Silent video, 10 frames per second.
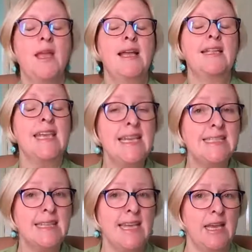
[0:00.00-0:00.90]
And here's
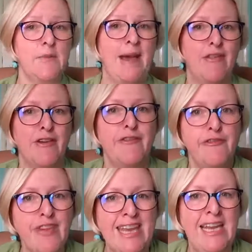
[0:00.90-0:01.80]
the thing about the
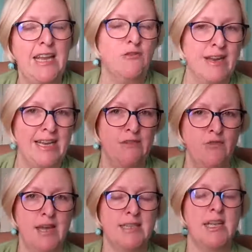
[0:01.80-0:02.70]
feeling really
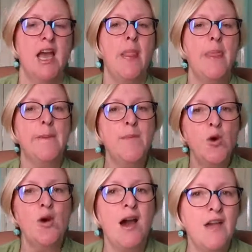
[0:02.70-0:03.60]
right. The
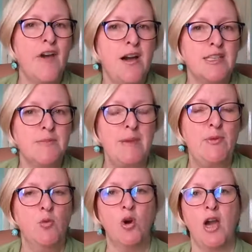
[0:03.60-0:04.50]
more I've asked
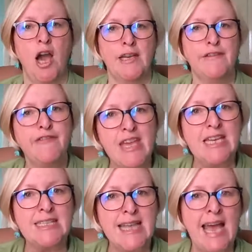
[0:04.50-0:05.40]
people what kind of feel
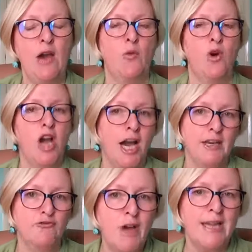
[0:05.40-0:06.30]
is that and what kind
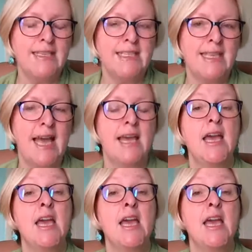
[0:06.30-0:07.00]
of right is that,